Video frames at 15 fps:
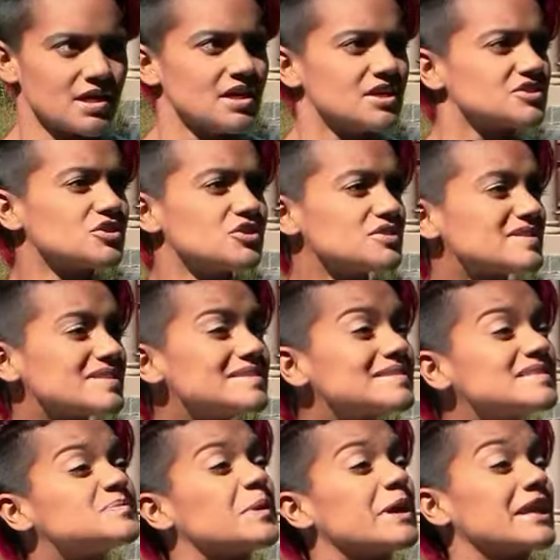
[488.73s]
So since it's
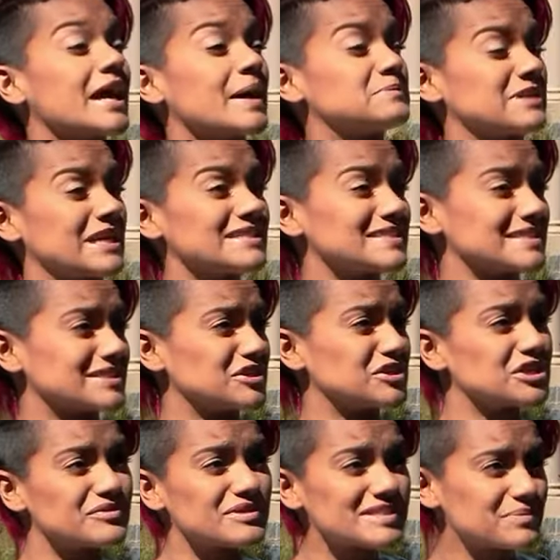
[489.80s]
been updated, can you
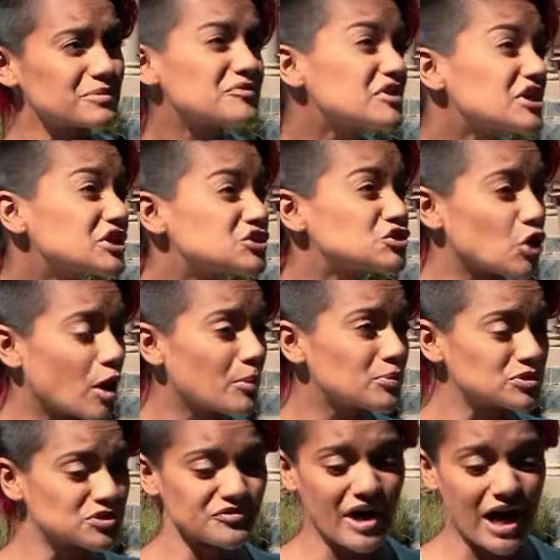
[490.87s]
give us some of the
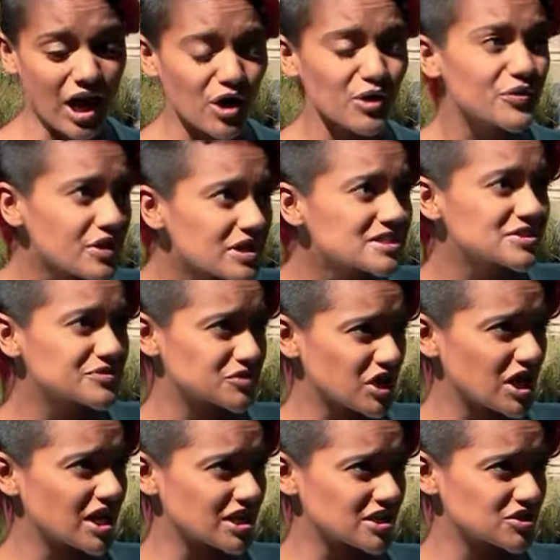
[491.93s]
examples of how things have
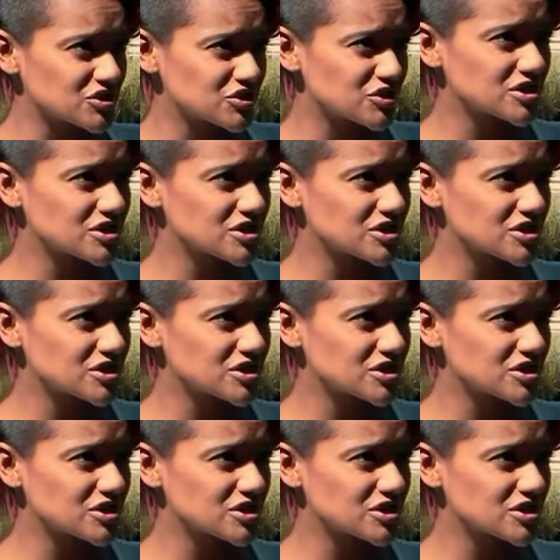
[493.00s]
changed?